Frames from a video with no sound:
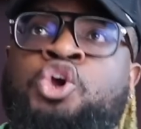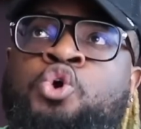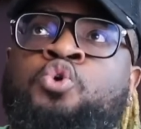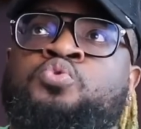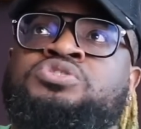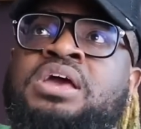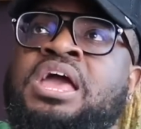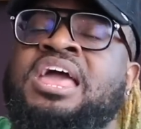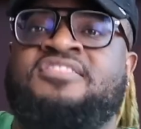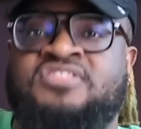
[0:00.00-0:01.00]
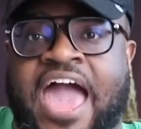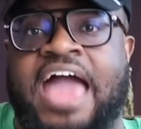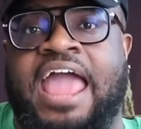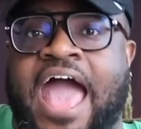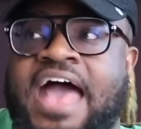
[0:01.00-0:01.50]
use
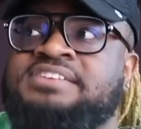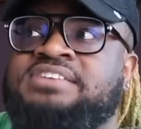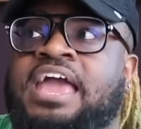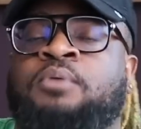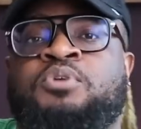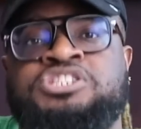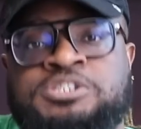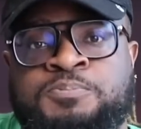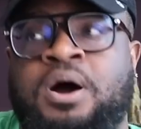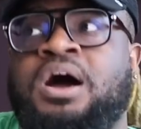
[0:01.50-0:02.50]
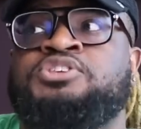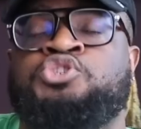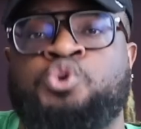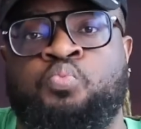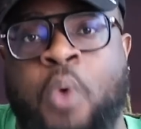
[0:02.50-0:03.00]
that as a response
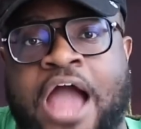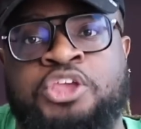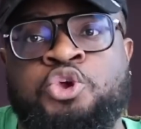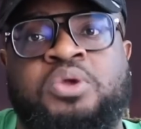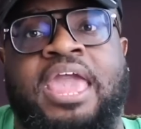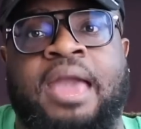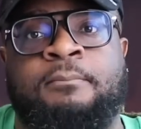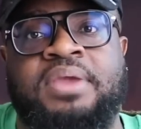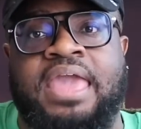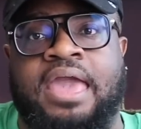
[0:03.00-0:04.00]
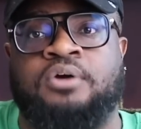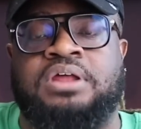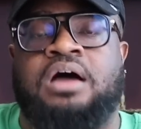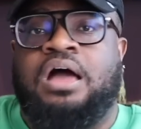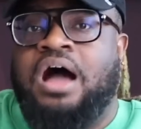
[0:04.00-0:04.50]
to why you can't be
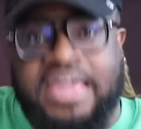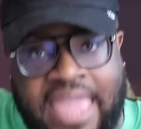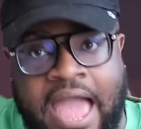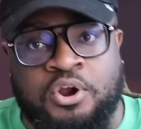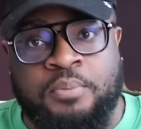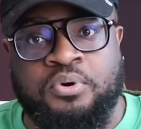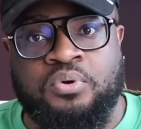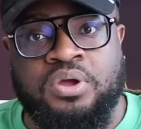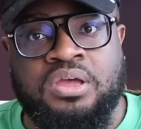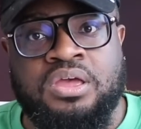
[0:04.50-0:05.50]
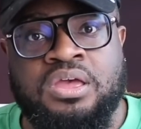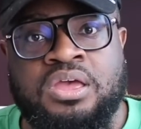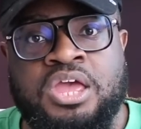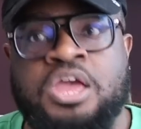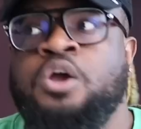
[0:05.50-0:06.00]
held accountable.
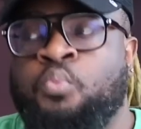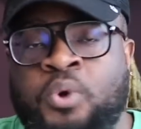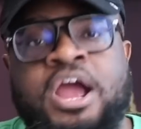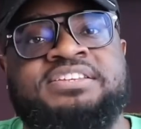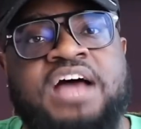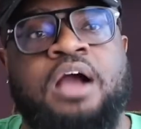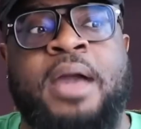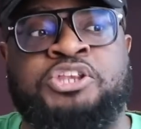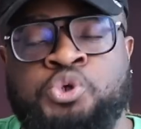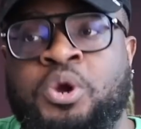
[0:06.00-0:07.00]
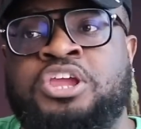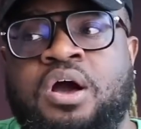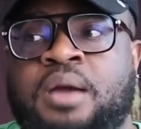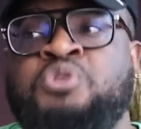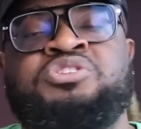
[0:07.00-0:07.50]
We are talking about you and your
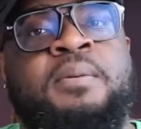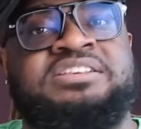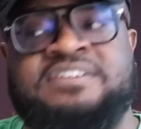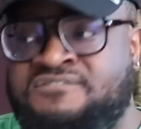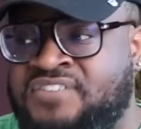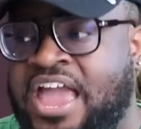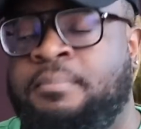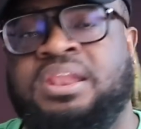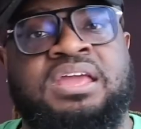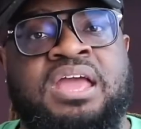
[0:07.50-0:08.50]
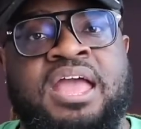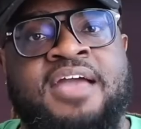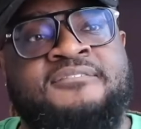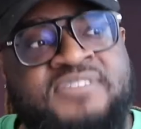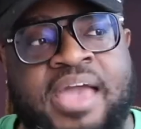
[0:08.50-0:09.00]
husband. You talking about some family.
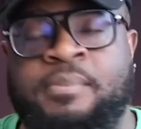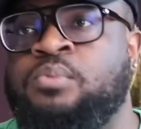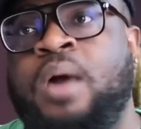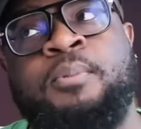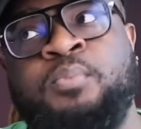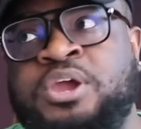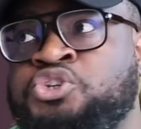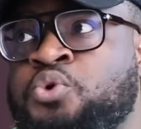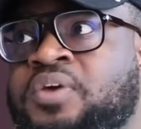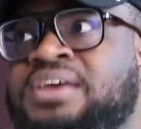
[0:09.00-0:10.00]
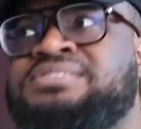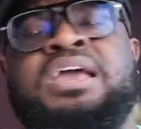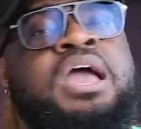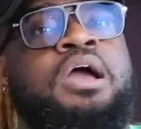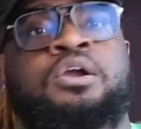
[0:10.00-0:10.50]
Family, why would we do this?
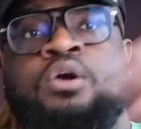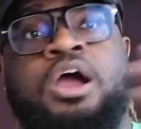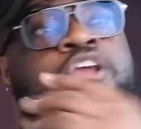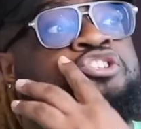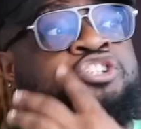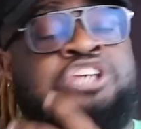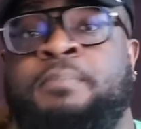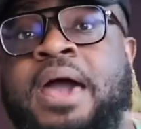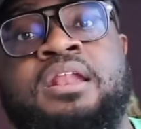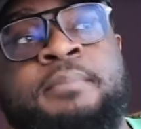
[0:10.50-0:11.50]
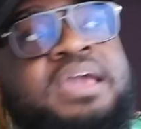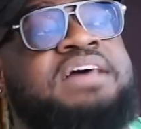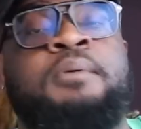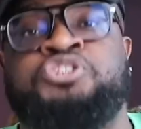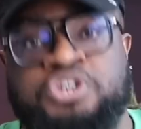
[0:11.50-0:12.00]
Girl, she better than me,
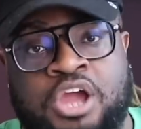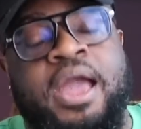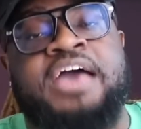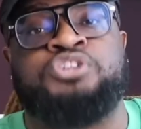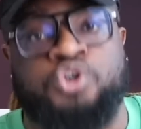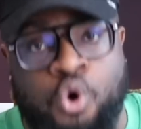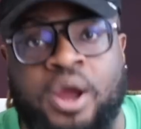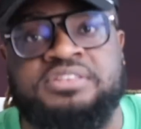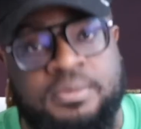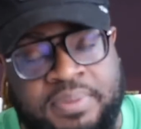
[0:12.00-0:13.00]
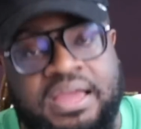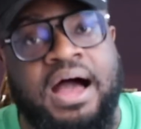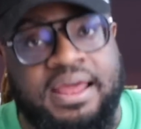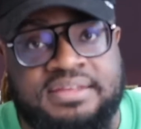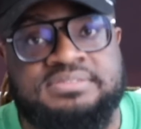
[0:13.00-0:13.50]
because I would took your ass to court, to be
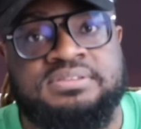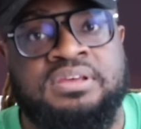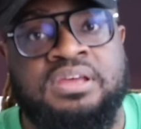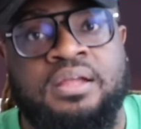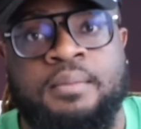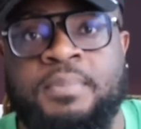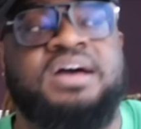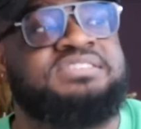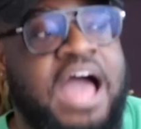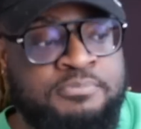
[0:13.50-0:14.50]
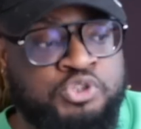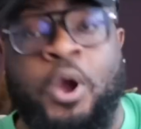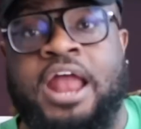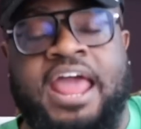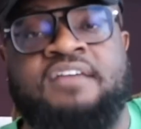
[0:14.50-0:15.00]
honest. Because I'm
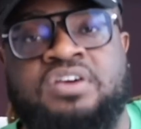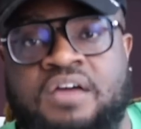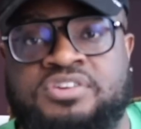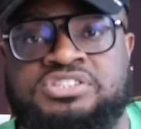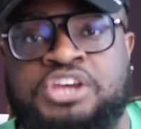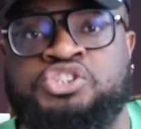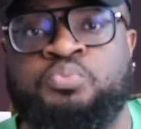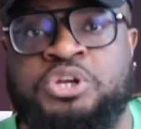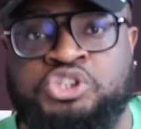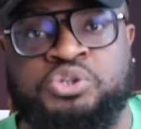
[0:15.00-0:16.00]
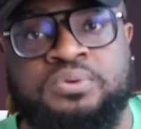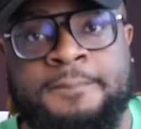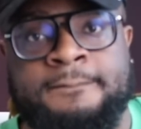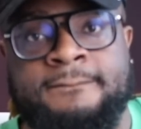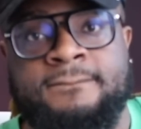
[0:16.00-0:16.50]
trying to have a conversation with you.
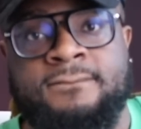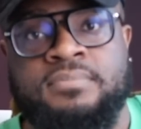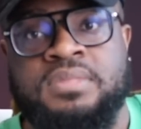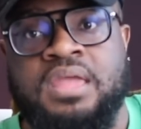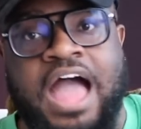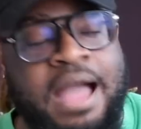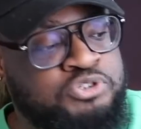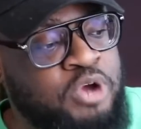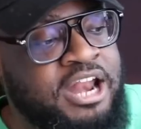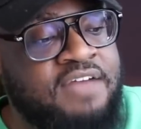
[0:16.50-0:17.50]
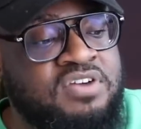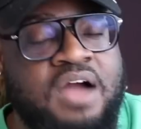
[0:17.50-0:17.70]
I'm trying to have a